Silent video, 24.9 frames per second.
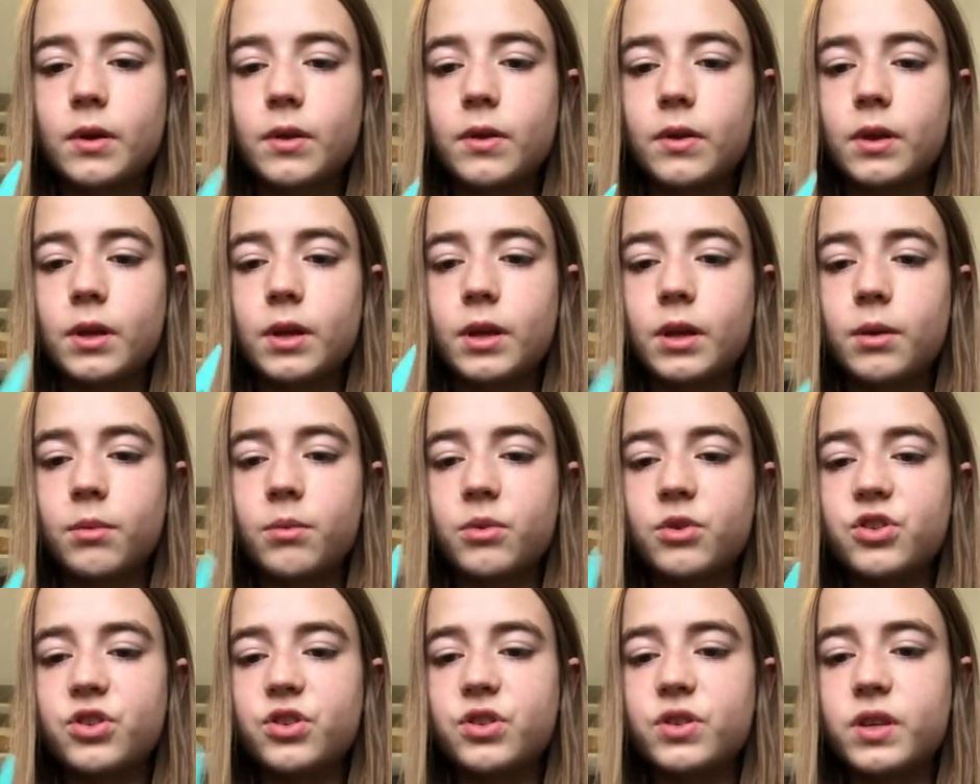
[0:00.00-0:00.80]
Then I'm
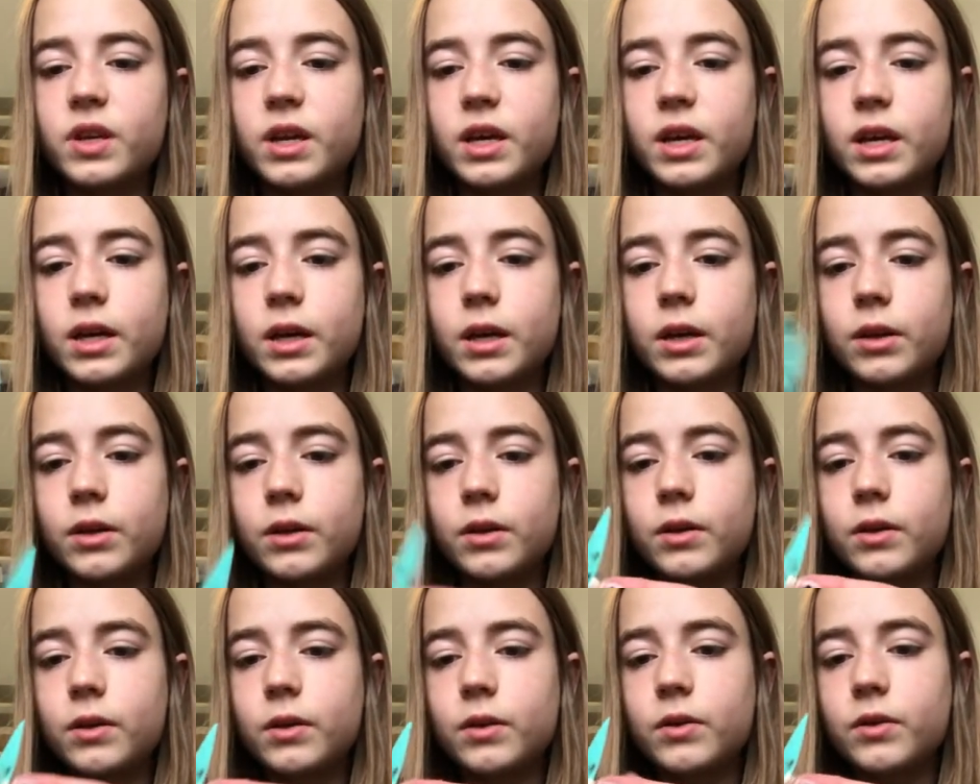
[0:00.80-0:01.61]
gonna just add
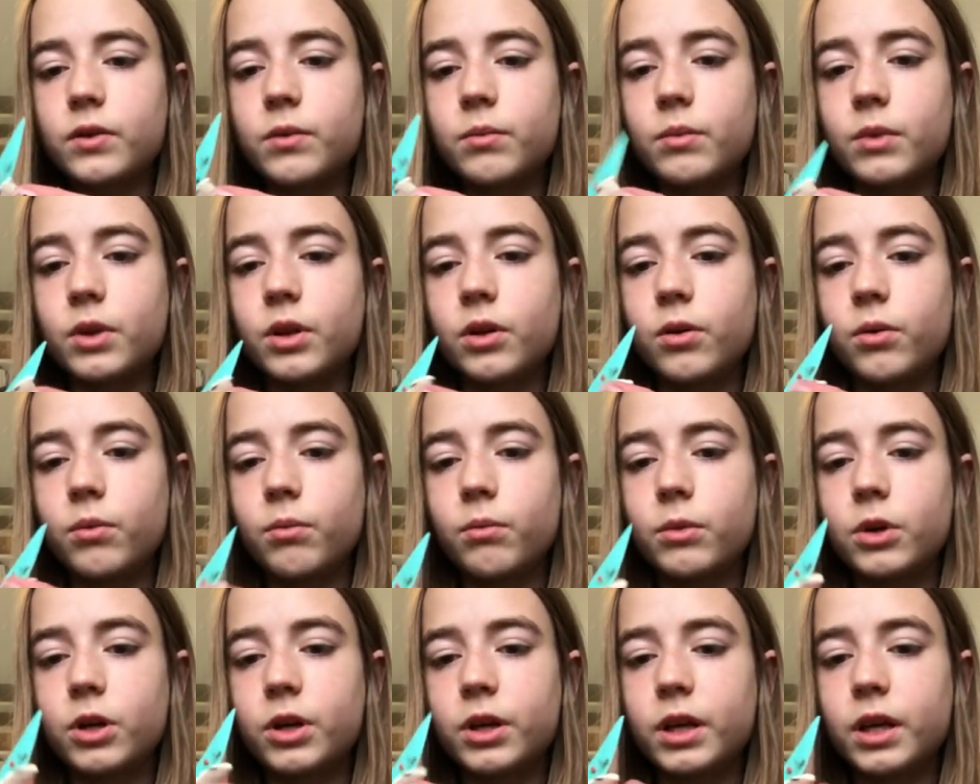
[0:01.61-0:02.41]
some little
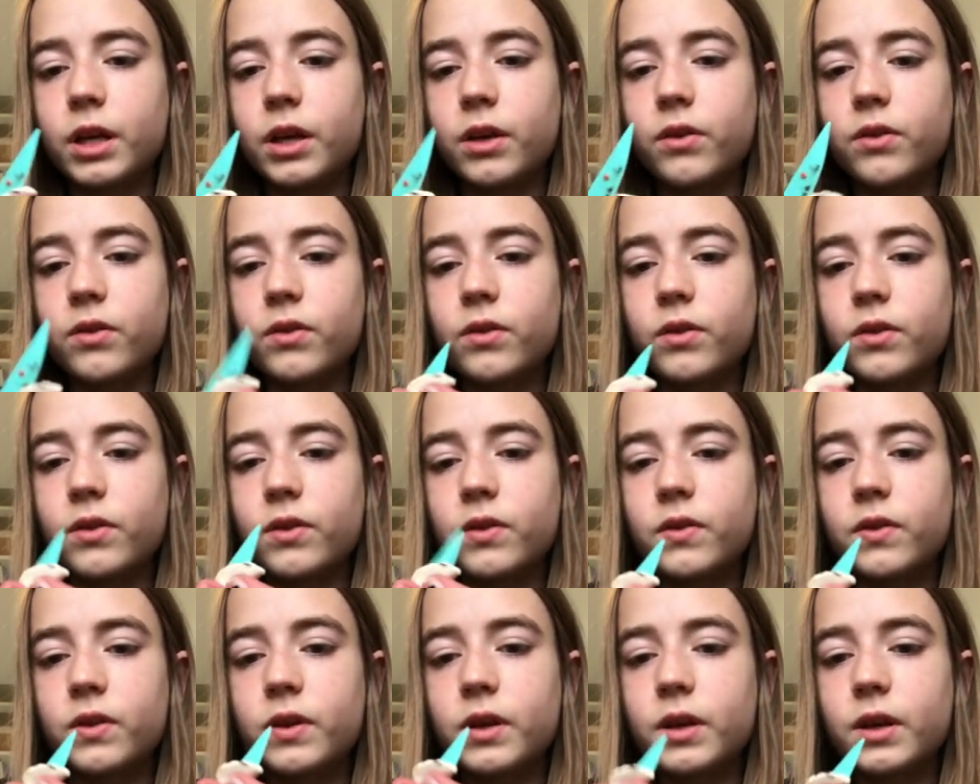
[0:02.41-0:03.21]
markings on
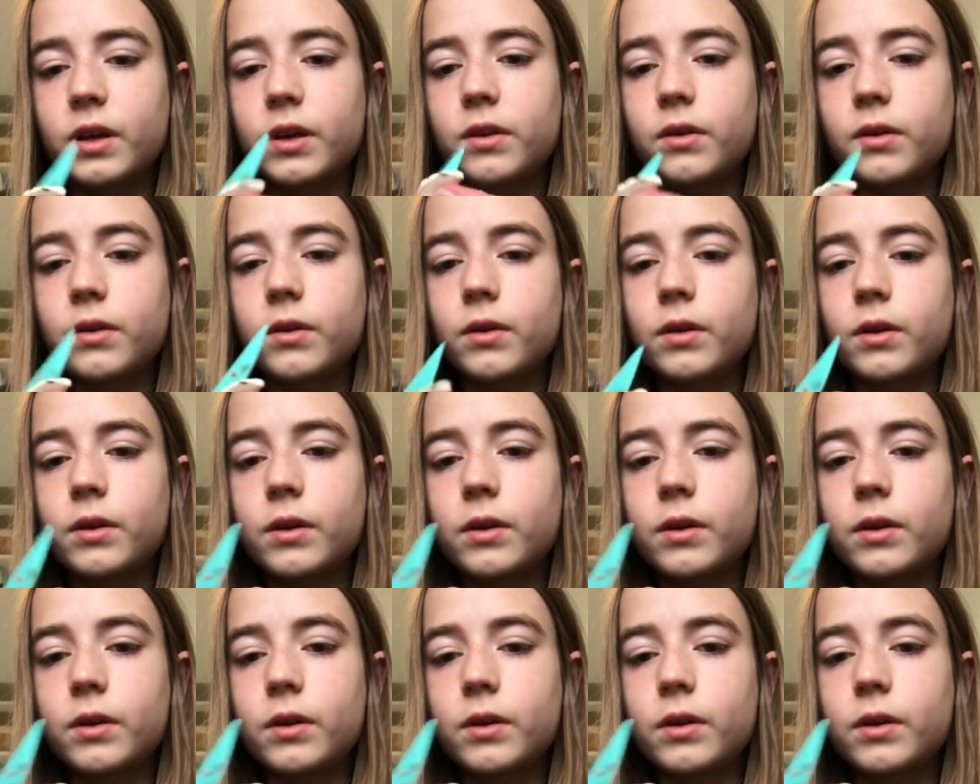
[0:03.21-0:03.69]
the side.